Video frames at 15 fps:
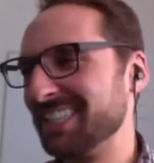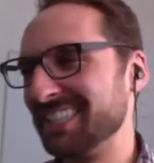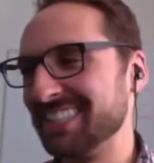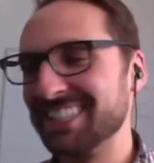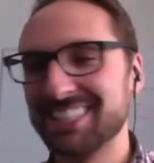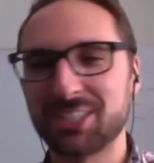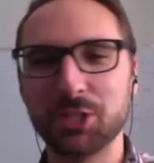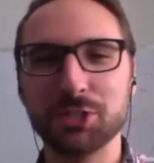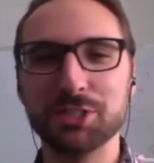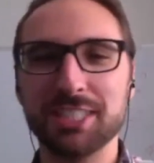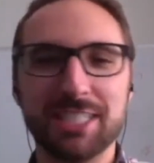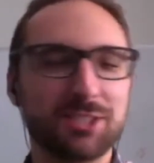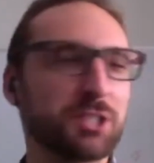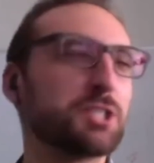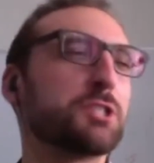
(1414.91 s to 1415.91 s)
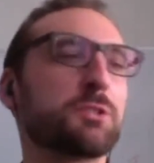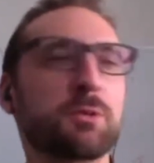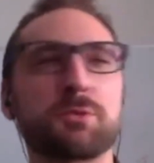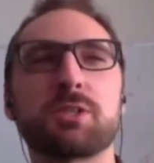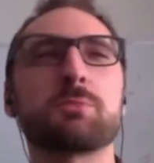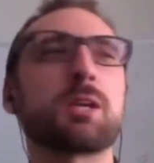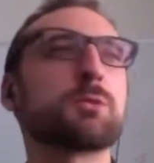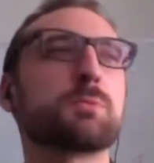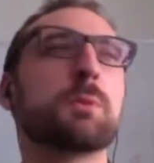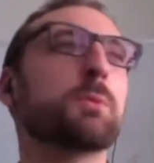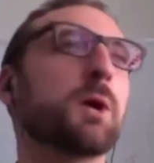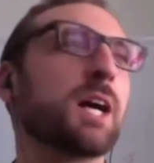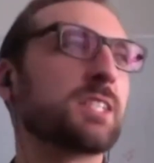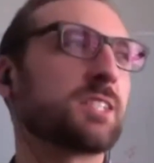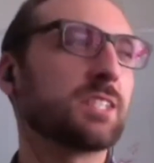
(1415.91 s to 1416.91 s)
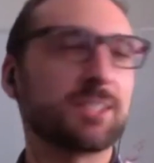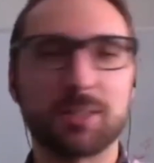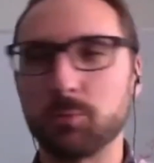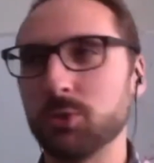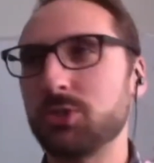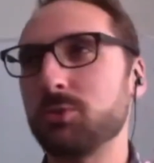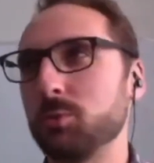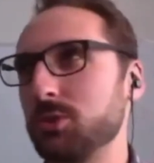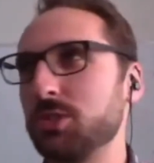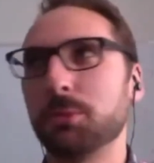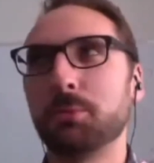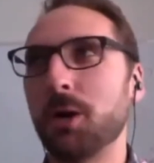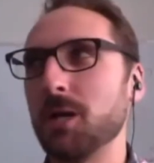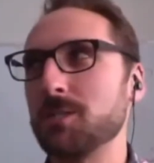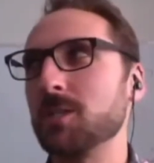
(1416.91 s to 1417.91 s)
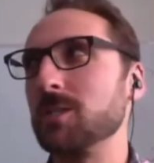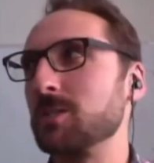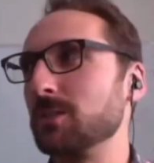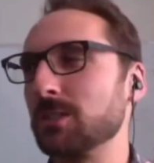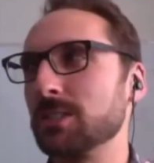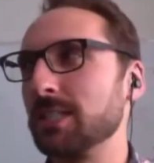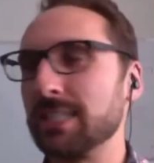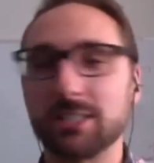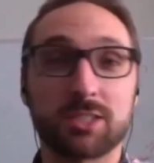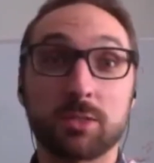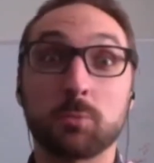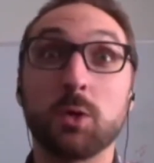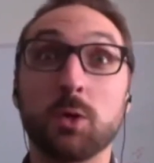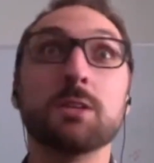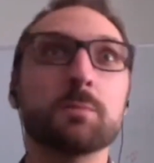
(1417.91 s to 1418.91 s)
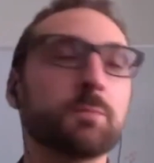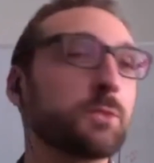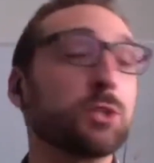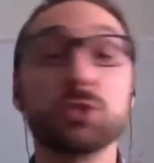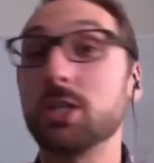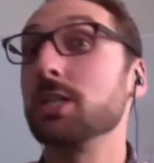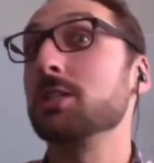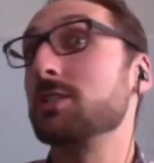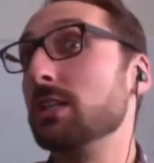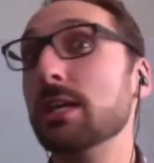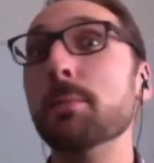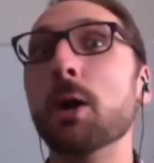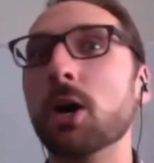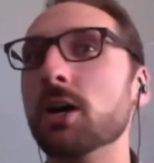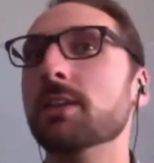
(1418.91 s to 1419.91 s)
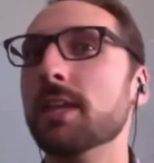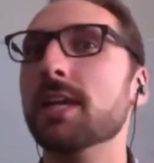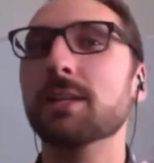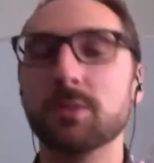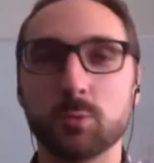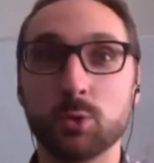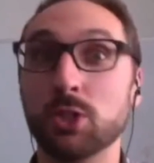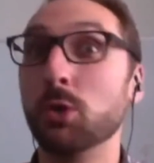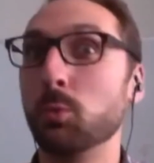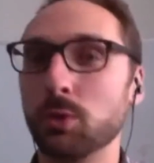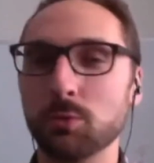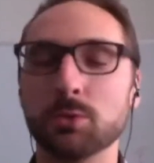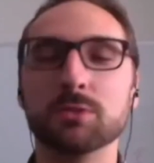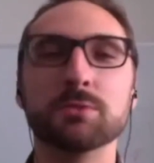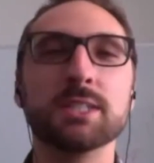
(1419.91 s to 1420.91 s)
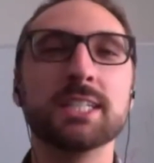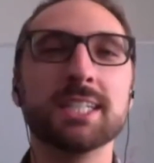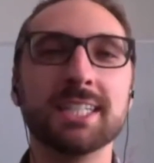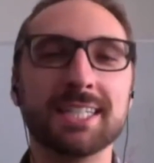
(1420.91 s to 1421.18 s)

Totally. Sometimes people ask us, like, what's your process look like? It's like, well, you send us an email and then we will read it.